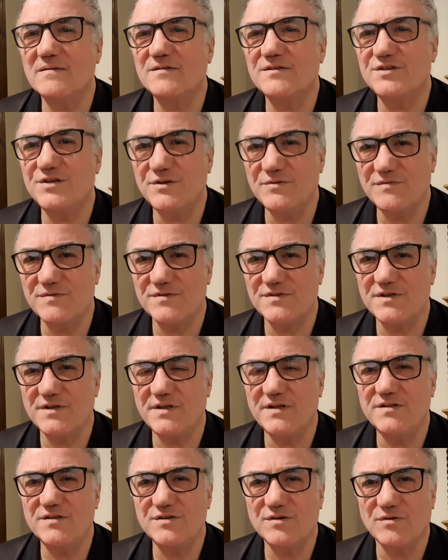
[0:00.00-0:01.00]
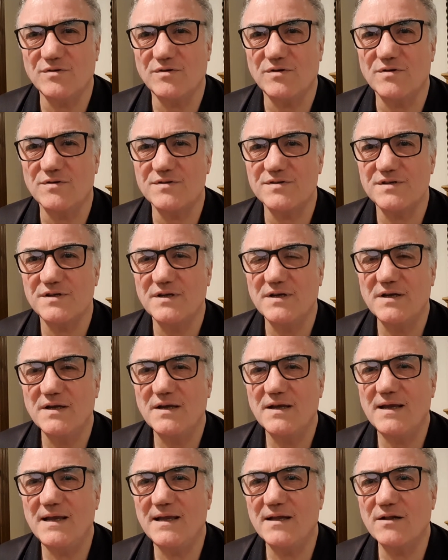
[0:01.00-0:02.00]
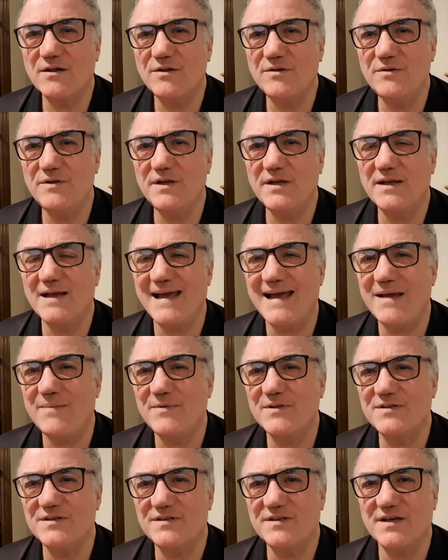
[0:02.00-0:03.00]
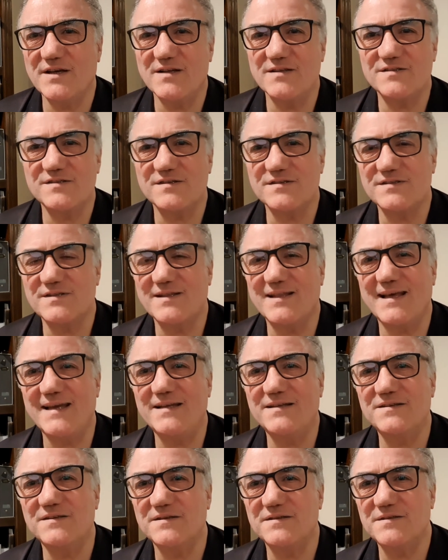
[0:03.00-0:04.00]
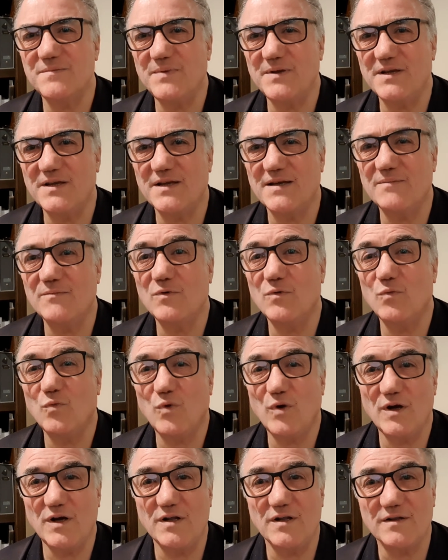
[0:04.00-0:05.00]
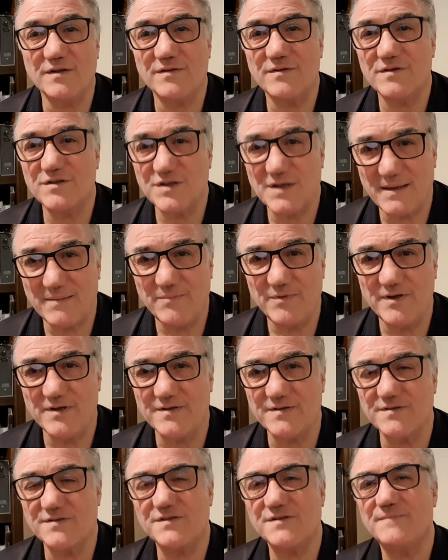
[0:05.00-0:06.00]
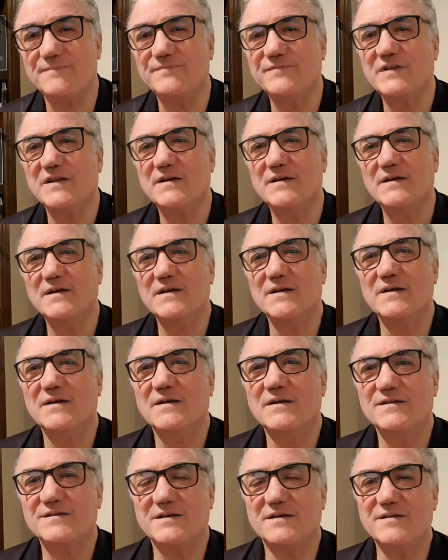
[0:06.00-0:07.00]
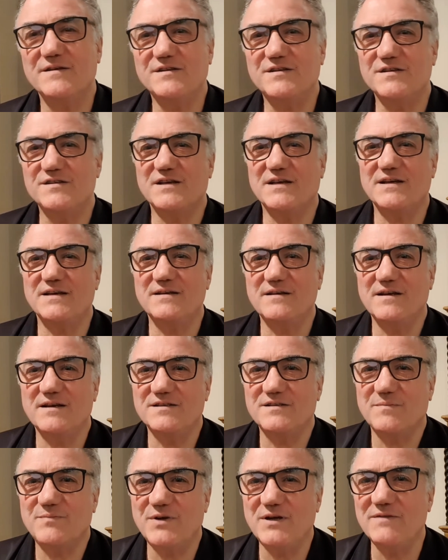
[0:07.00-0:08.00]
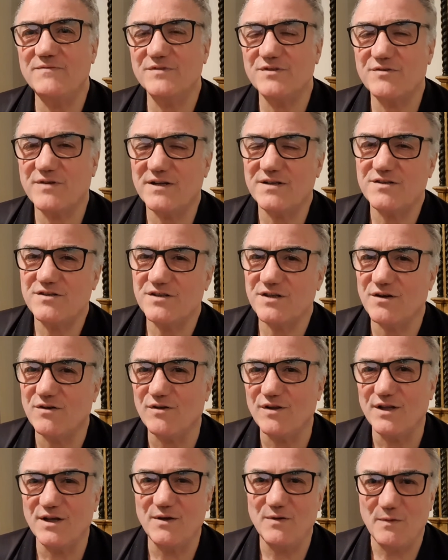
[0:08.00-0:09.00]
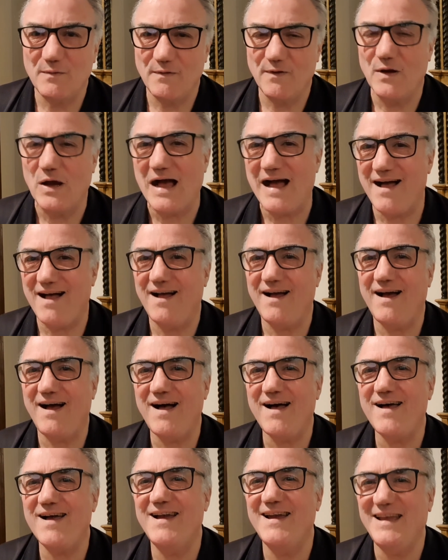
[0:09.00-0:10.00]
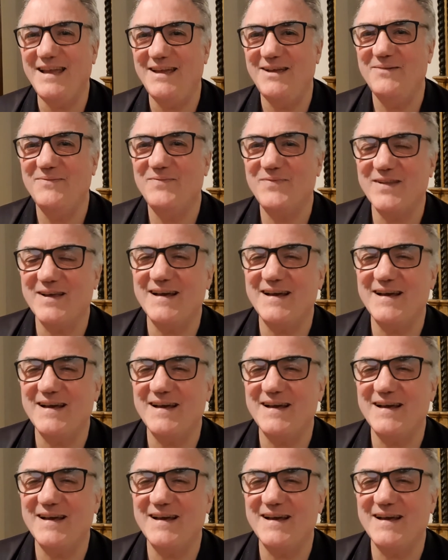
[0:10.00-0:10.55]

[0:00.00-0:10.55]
students that he taught, including amateur dancers later to become world champions. So this is a proven strategy, although my